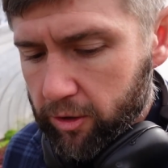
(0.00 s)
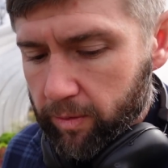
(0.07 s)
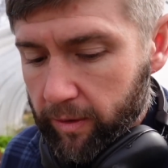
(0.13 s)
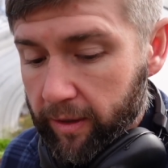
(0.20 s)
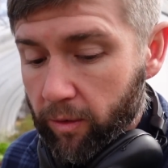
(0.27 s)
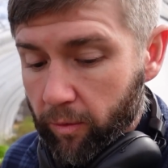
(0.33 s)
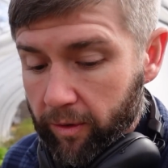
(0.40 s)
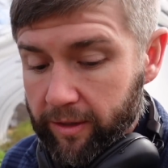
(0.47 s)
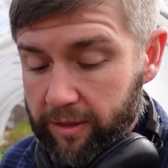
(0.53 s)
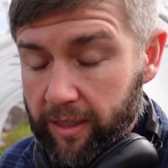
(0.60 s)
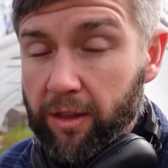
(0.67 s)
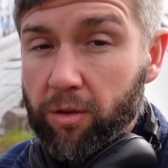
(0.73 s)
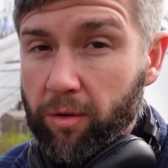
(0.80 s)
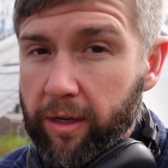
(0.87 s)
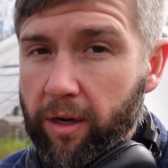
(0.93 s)
but no, we're gonna
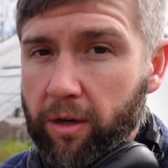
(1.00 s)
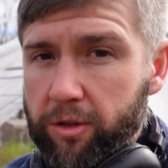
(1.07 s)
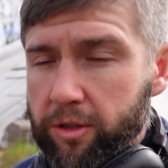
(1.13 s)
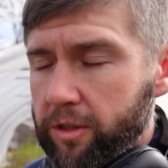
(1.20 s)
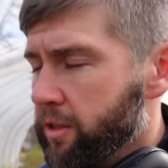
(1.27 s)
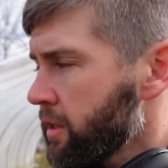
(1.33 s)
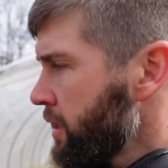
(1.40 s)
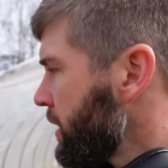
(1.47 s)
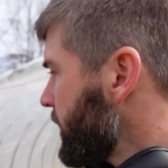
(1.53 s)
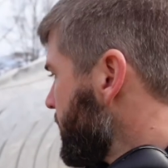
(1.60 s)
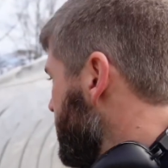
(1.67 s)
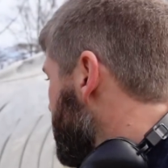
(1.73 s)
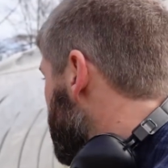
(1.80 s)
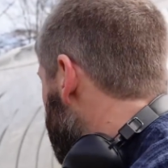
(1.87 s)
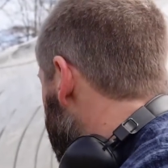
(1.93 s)
take 3 arches,
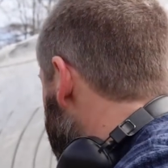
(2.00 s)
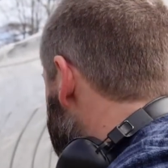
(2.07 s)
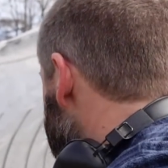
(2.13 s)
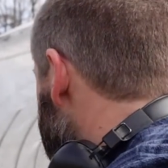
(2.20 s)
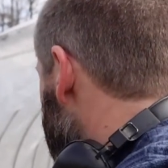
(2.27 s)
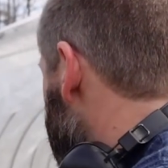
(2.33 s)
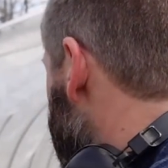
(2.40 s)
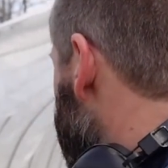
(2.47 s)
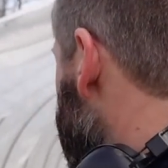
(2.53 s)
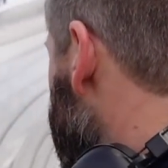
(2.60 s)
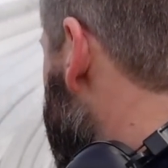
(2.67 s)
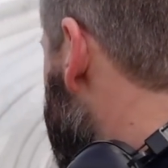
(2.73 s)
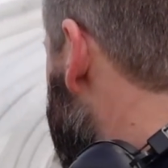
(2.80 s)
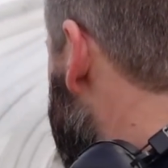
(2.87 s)
which is gonna be